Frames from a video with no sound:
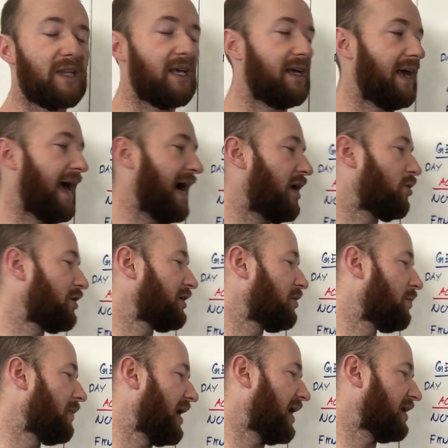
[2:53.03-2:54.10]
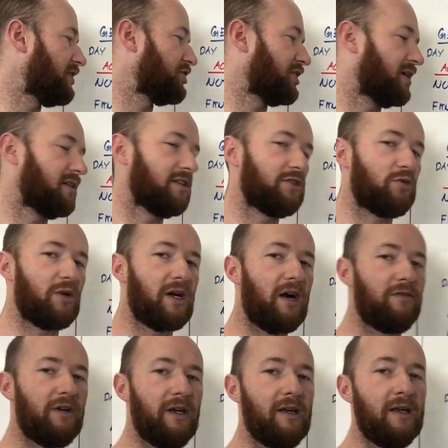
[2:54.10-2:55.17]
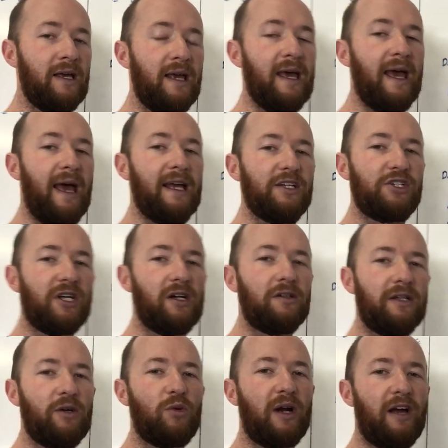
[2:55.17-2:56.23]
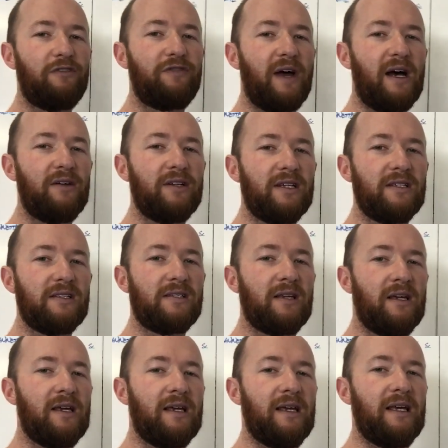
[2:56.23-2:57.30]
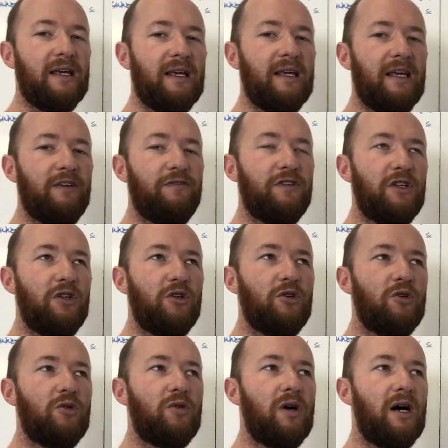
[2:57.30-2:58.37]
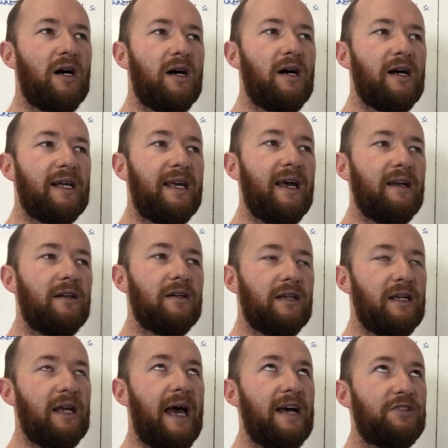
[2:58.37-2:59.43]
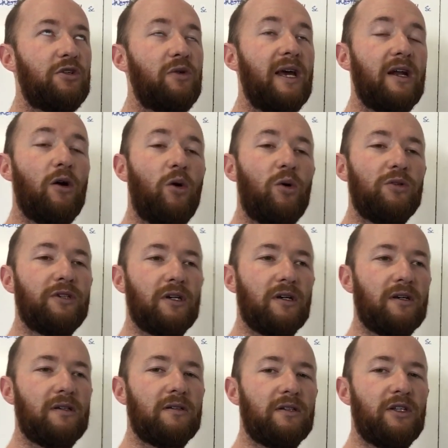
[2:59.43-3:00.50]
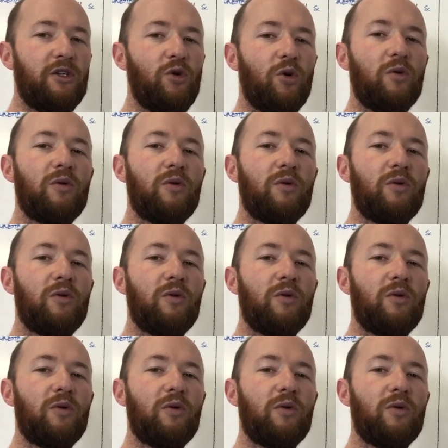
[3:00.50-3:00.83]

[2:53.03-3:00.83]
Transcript: How are you managing this recovery? And generally what I found is if you as you get older, your